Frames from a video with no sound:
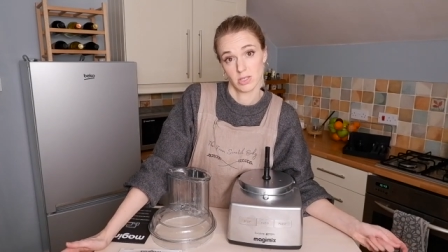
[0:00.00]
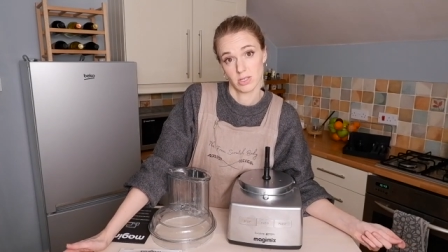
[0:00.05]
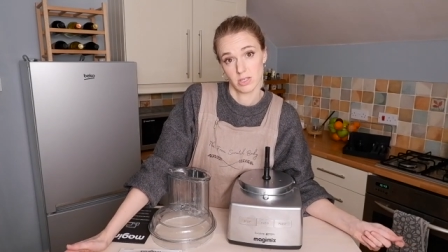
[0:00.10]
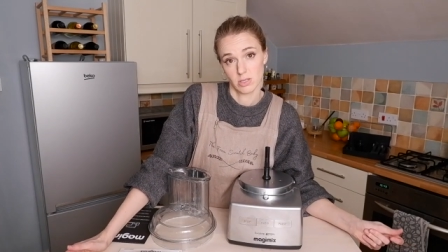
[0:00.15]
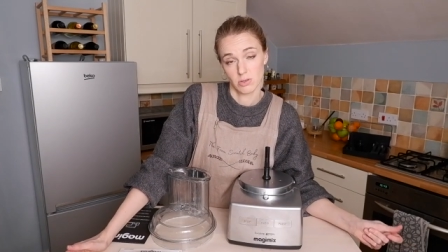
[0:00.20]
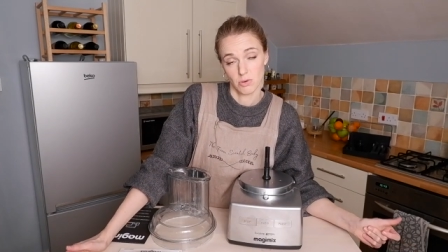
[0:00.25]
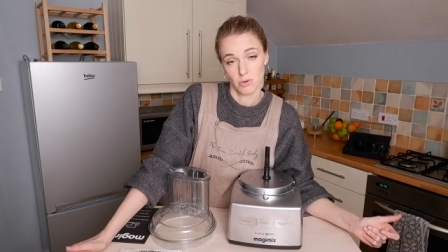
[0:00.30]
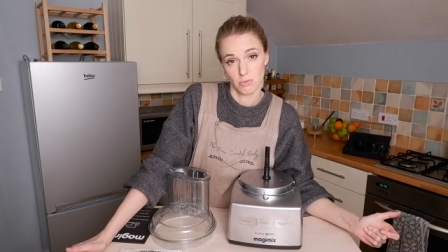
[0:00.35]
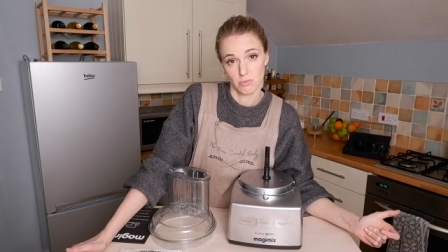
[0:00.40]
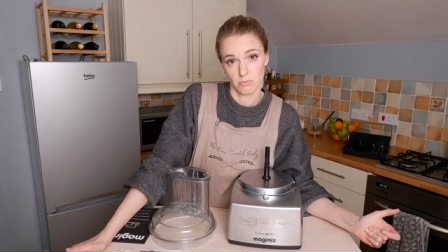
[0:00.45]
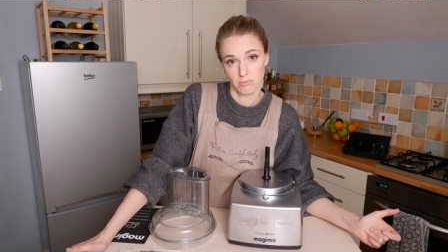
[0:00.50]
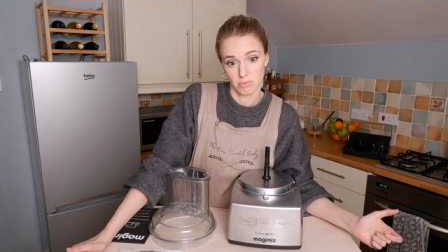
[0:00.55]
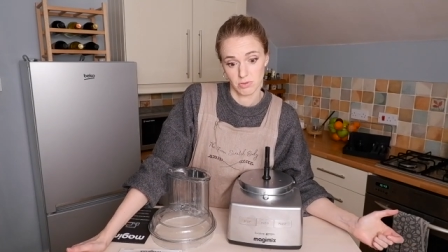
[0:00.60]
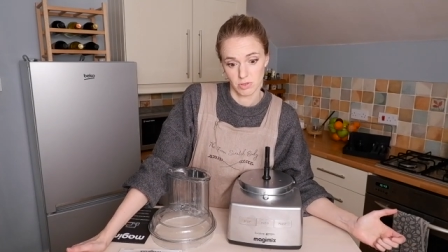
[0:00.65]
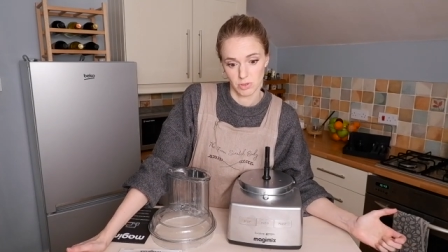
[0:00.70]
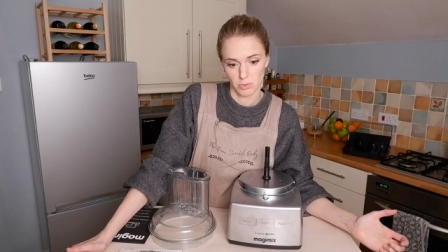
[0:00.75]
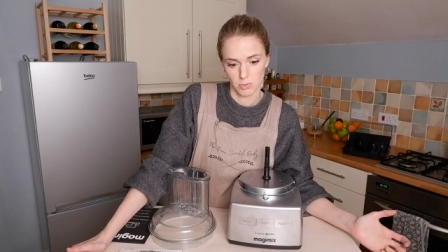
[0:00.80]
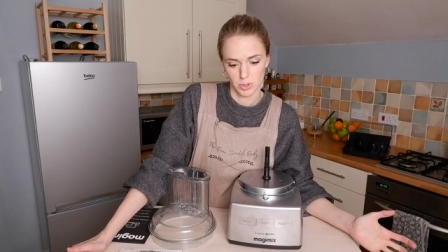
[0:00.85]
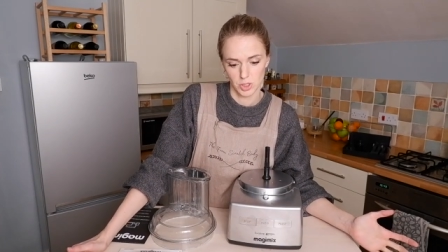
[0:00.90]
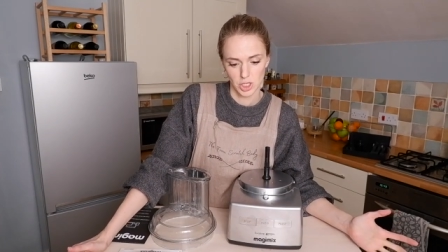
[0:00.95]
It's not
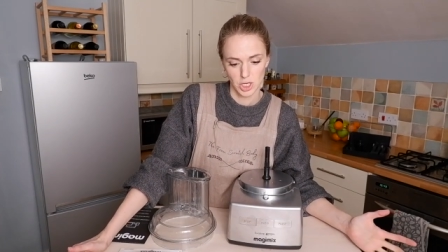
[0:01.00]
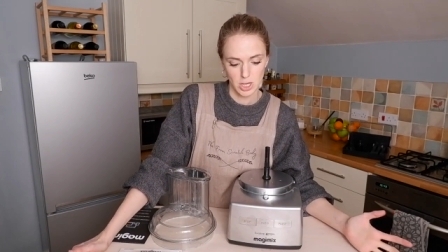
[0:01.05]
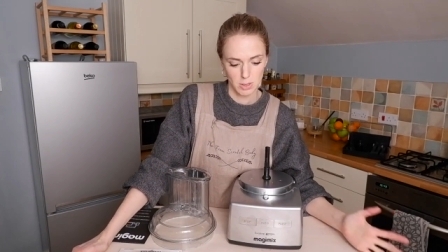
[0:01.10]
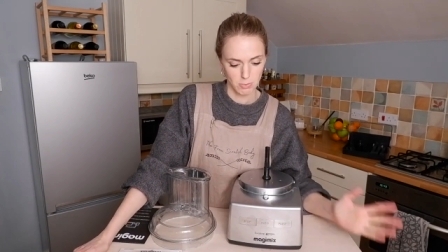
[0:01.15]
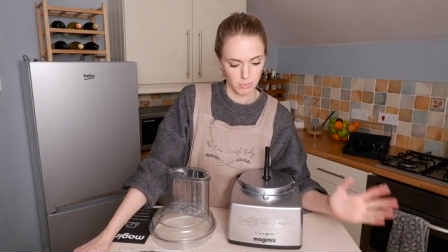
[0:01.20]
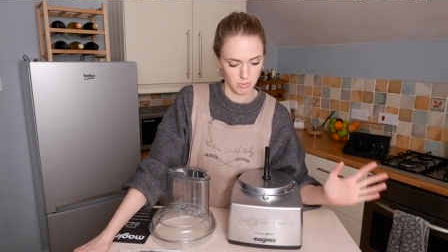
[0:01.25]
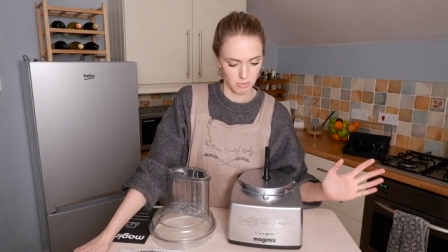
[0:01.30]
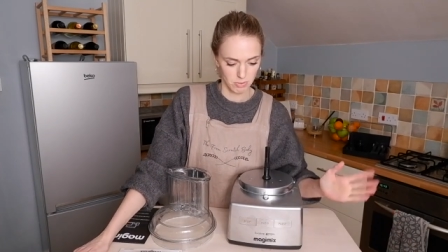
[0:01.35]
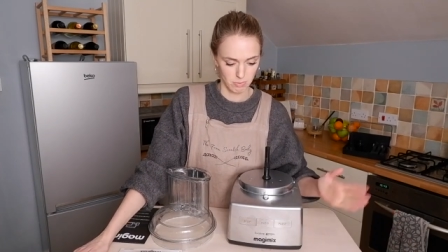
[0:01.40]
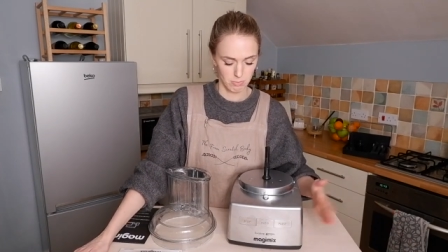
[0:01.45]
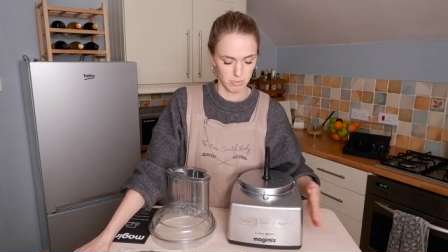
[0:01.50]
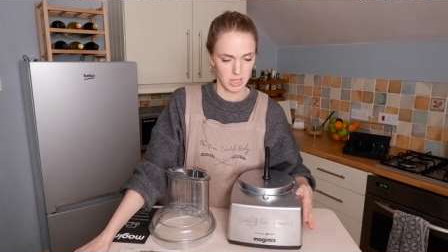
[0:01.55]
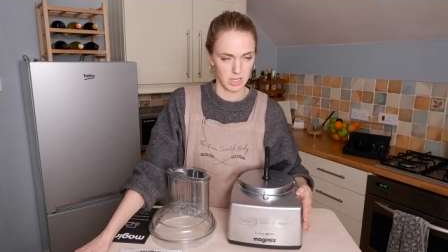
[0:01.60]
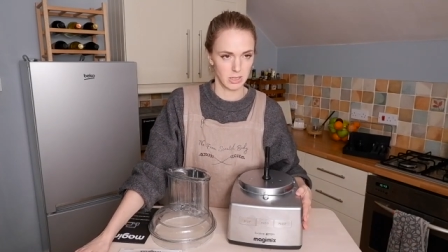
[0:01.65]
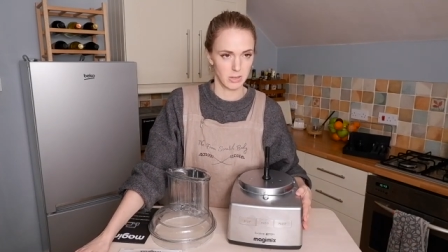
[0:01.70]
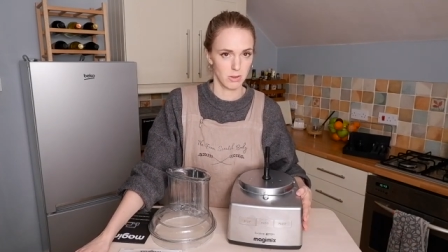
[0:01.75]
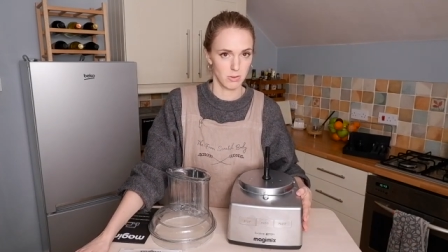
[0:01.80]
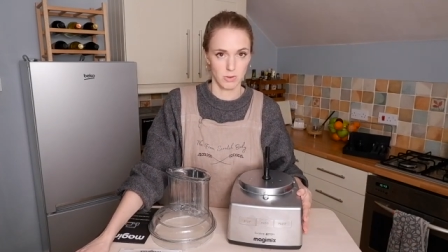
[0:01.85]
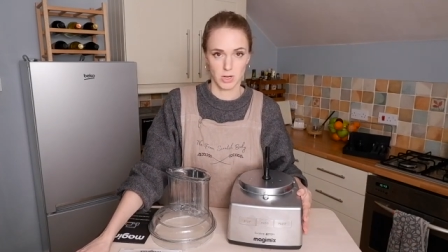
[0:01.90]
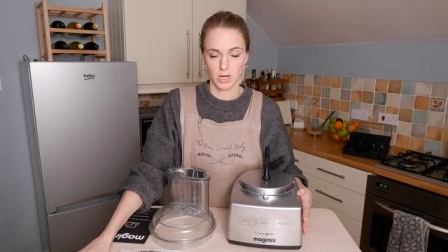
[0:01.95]
super cheap, paid
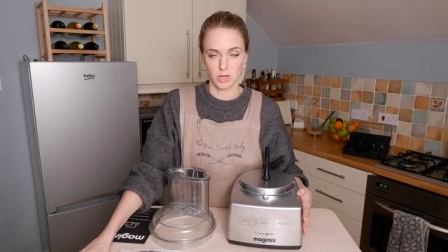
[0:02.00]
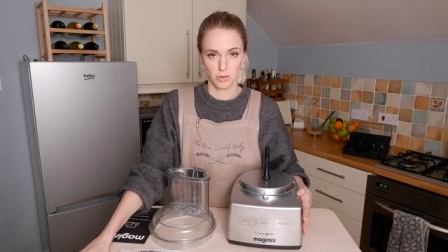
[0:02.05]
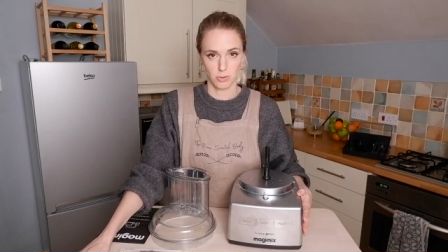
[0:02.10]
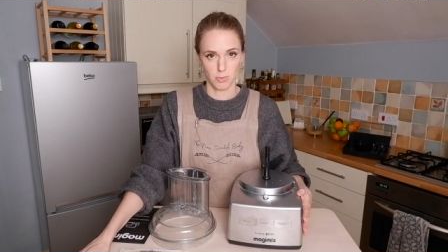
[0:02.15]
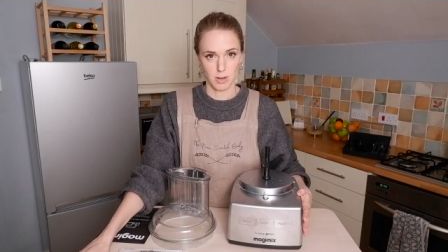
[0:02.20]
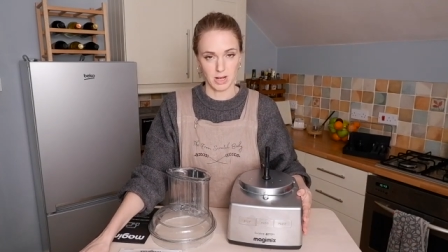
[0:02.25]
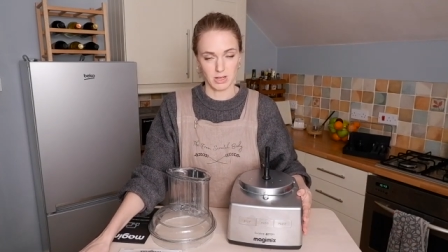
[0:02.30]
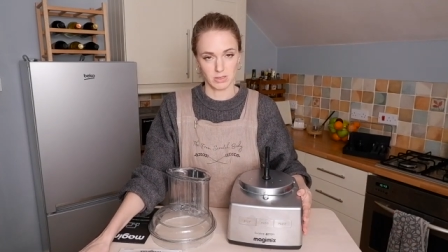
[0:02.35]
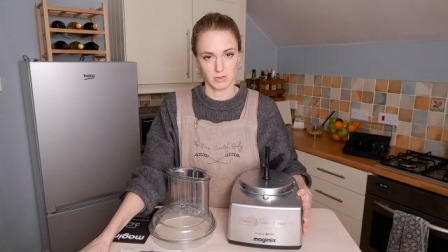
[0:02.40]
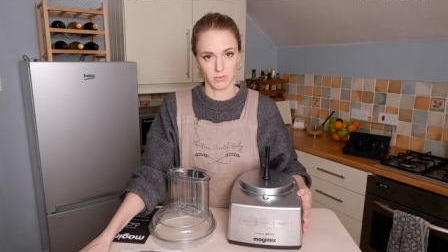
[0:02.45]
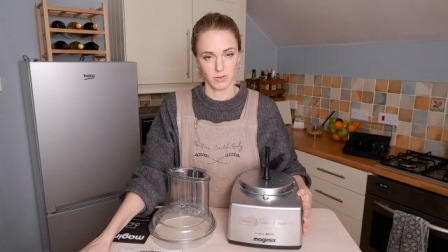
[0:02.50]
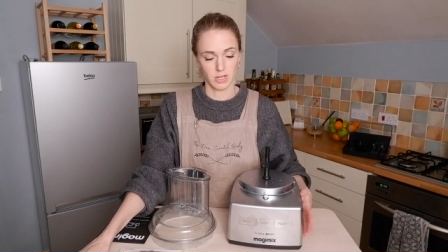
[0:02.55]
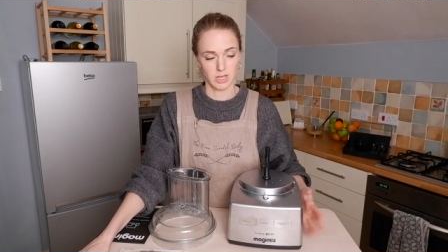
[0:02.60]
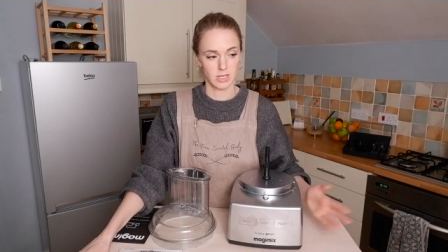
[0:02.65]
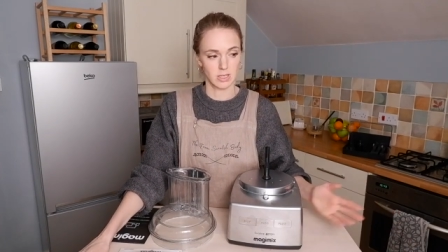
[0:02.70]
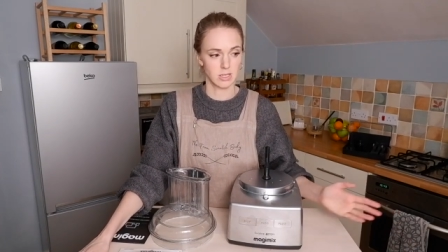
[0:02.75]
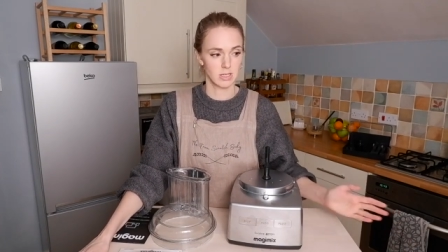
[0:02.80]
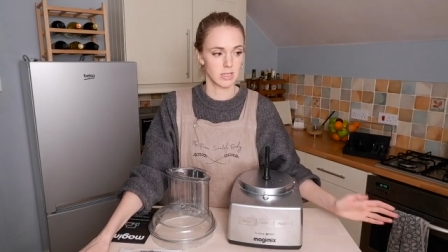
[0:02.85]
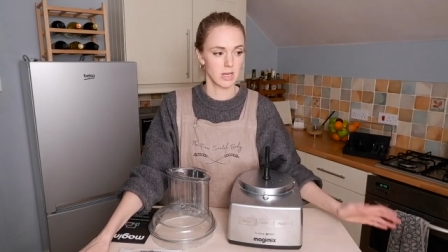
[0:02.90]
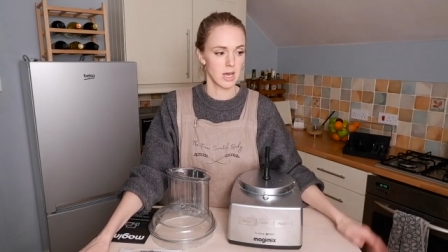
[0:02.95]
£300 for
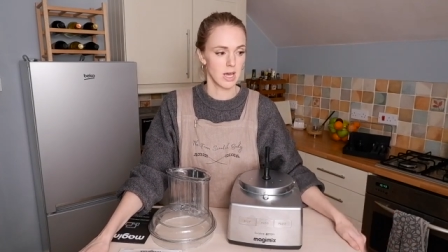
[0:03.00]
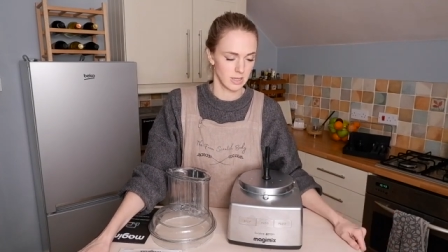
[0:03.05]
this.